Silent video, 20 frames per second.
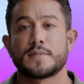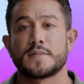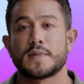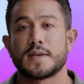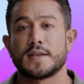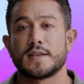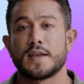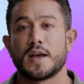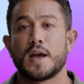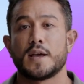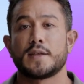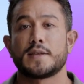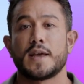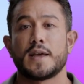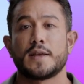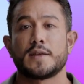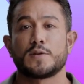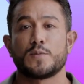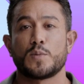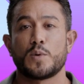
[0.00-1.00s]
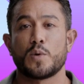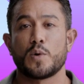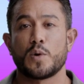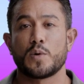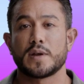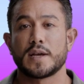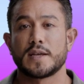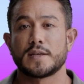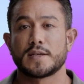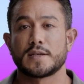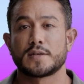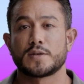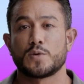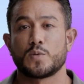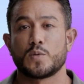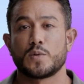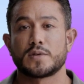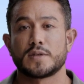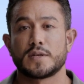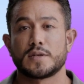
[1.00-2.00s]
These contexts were oriented
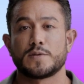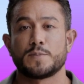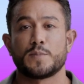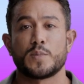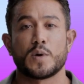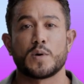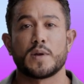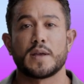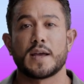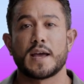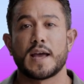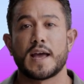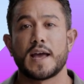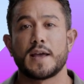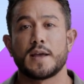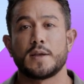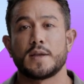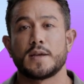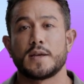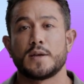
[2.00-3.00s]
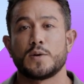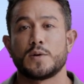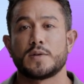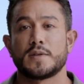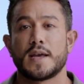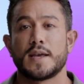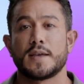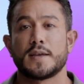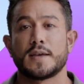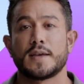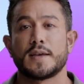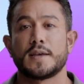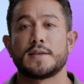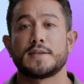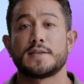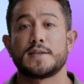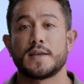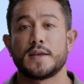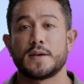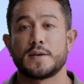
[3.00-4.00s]
towards exploring analytical
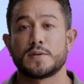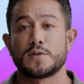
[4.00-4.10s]
techniques